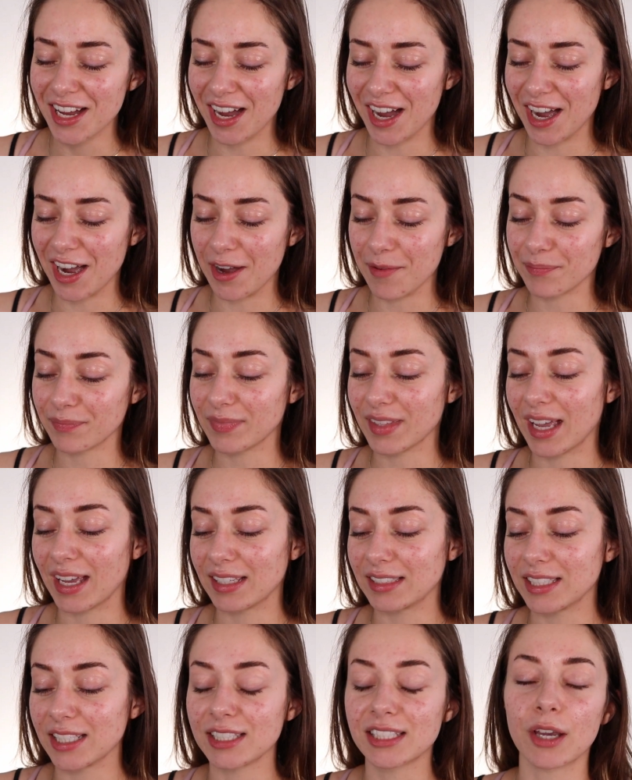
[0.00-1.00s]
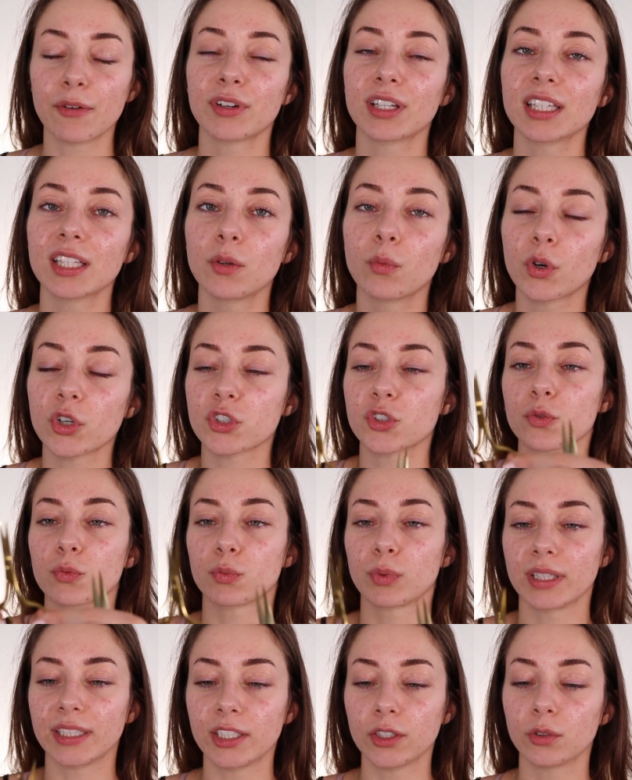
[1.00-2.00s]
And they definitely works
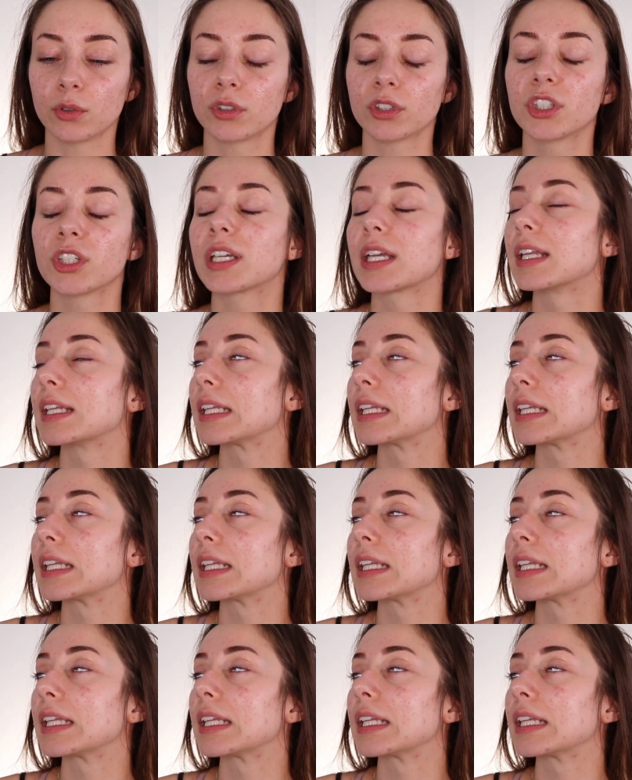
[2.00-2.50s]
really good. You